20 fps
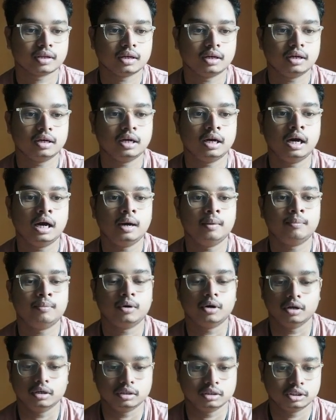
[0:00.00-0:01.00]

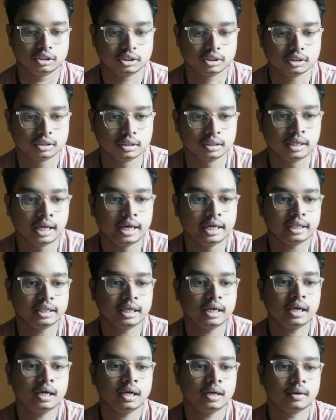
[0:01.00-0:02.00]
bonds, like
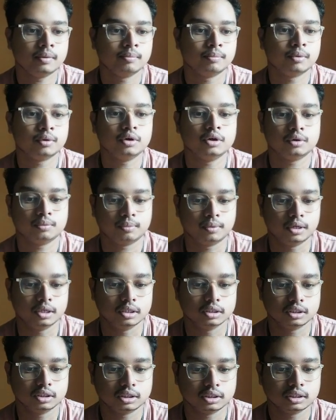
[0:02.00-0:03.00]
the bold
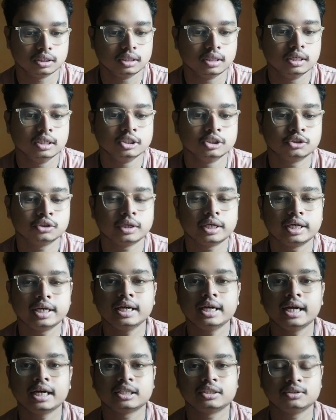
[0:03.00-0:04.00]
bonds. So
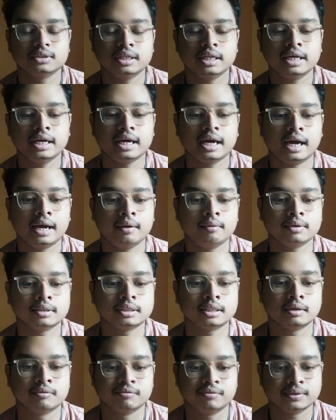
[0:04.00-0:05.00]
here actually I
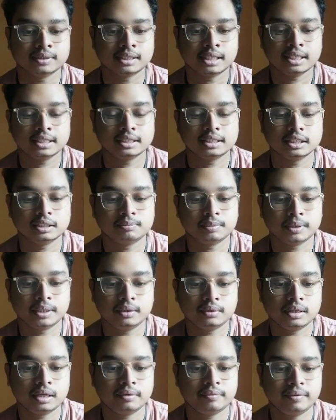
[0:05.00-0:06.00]
was emphasize this
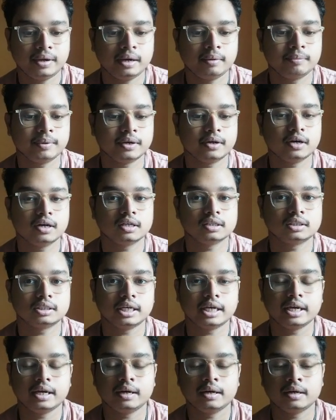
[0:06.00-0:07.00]
particular fact because
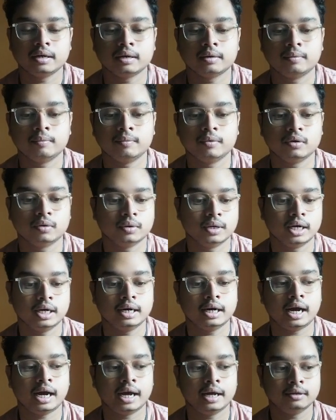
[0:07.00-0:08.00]
in
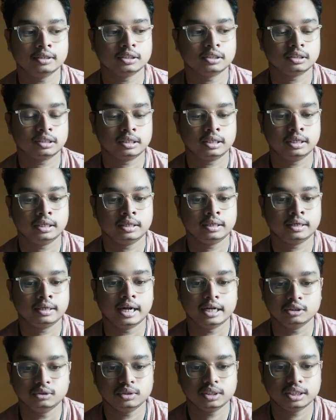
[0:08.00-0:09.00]
where I was in
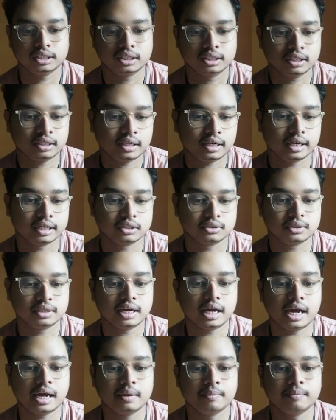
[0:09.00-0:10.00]
graduation,
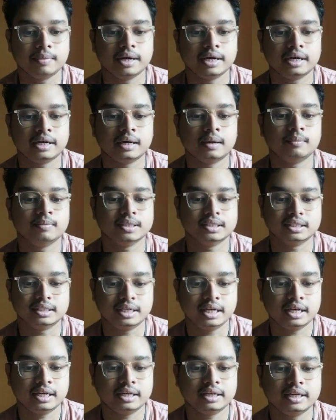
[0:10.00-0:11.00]
actually I made a
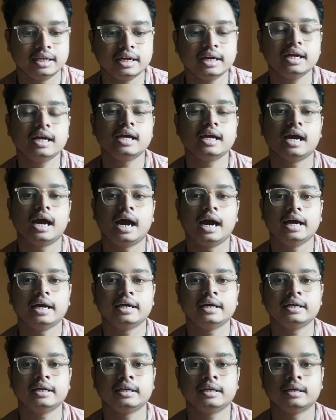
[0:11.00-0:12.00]
mistake here.
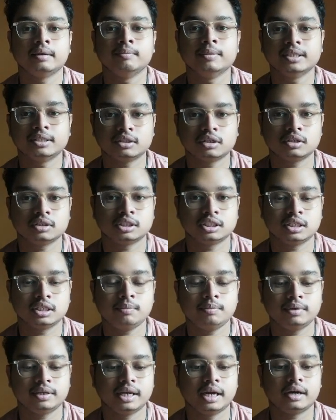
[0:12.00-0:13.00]
I
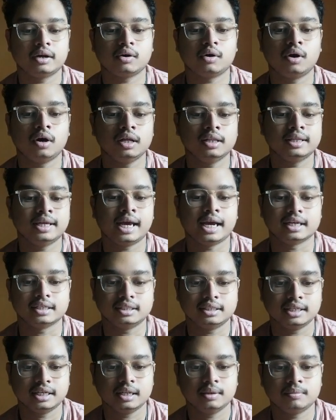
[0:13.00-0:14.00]
misconceived that all the
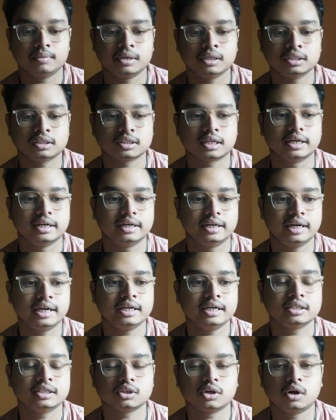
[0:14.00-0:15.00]
axial bonds
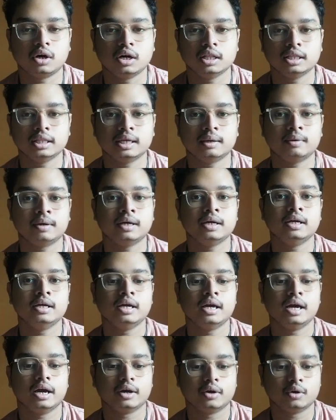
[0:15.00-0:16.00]
contains all the
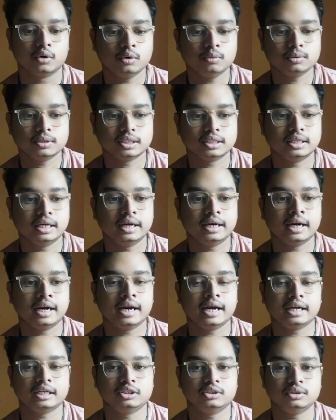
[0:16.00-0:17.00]
groups that are
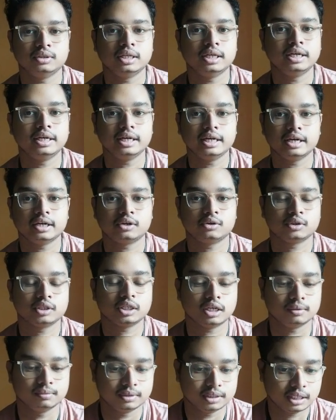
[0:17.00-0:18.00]
actually near to
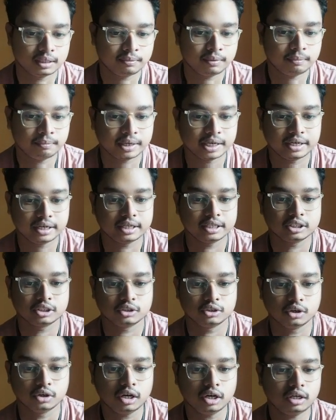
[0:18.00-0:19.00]
the observer, but it is
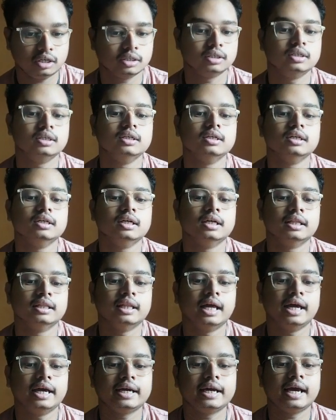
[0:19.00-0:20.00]
not.
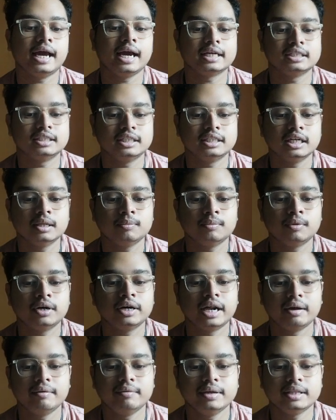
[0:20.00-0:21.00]
Like axial
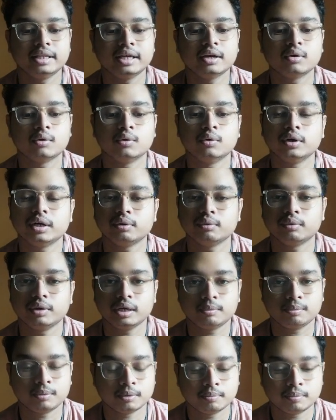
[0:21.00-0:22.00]
bond having their own
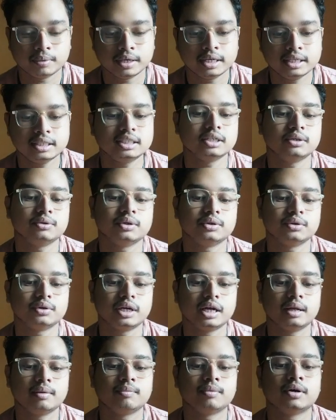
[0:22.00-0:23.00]
unique properties,
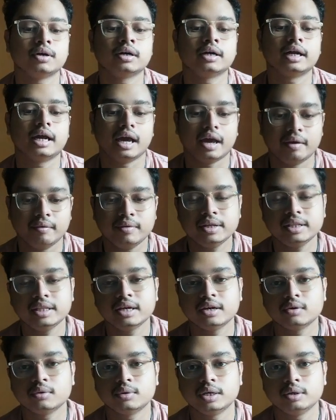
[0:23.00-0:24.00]
equatorial bond having
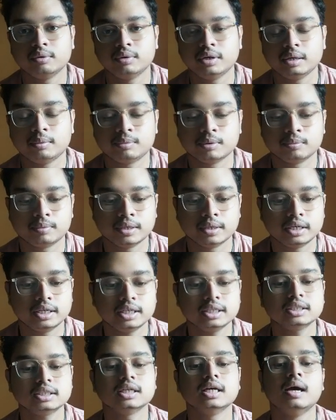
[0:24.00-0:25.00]
their own unique
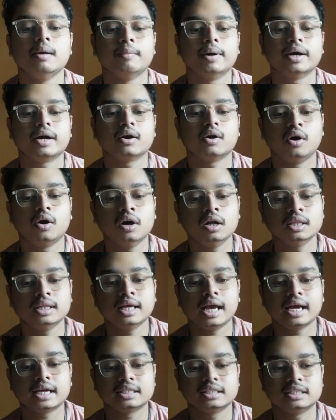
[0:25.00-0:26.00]
properties, but all the
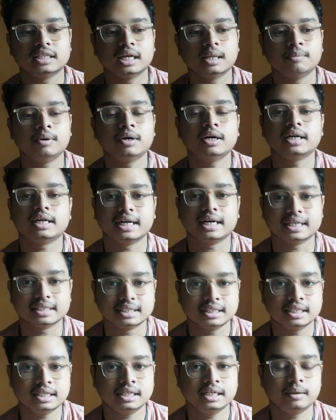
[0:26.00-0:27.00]
axial bond
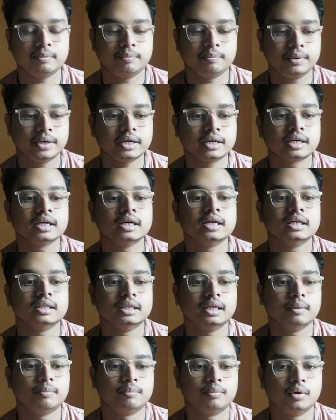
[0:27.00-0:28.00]
doesn't depict
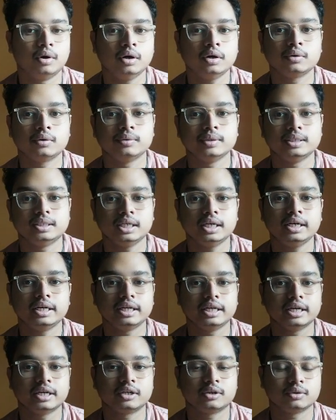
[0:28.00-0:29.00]
the bond which are
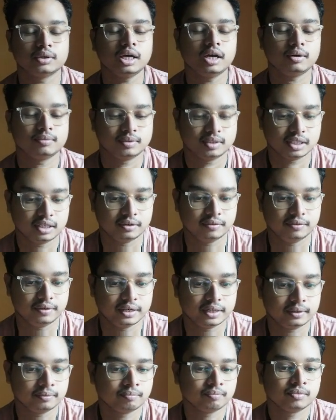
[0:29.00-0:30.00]
near to the
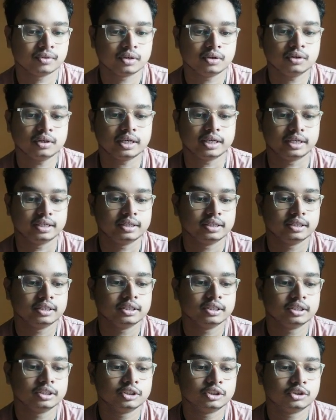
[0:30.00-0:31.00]
observer. Okay,
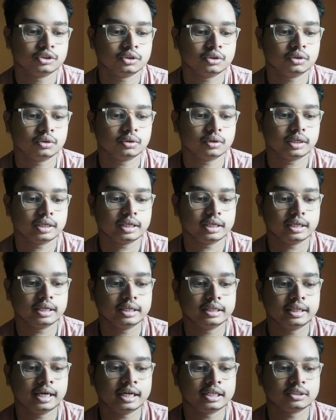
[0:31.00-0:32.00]
so
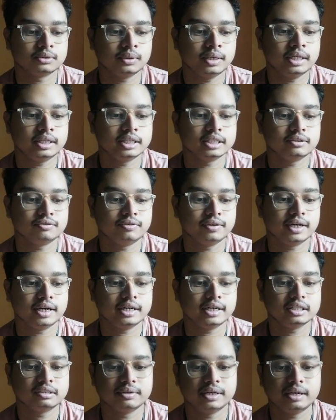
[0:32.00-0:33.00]
that's why this figure
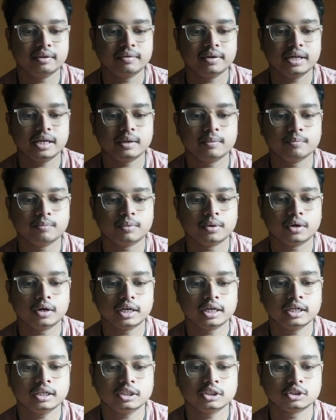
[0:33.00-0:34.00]
is very
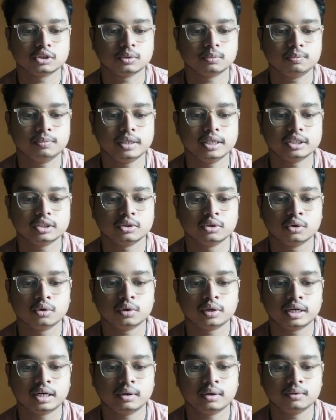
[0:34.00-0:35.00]
important. So please
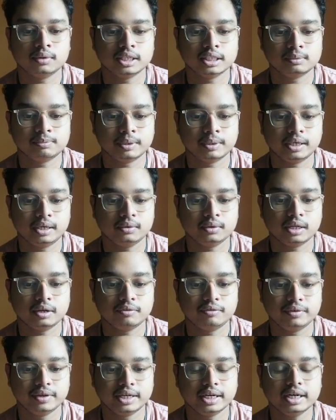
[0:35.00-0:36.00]
note down this particular
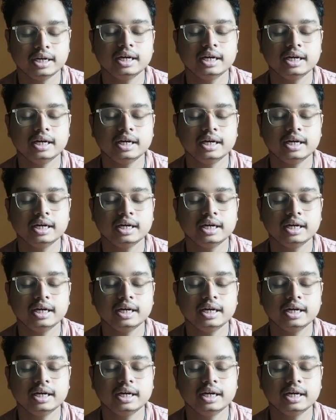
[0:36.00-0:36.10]
figure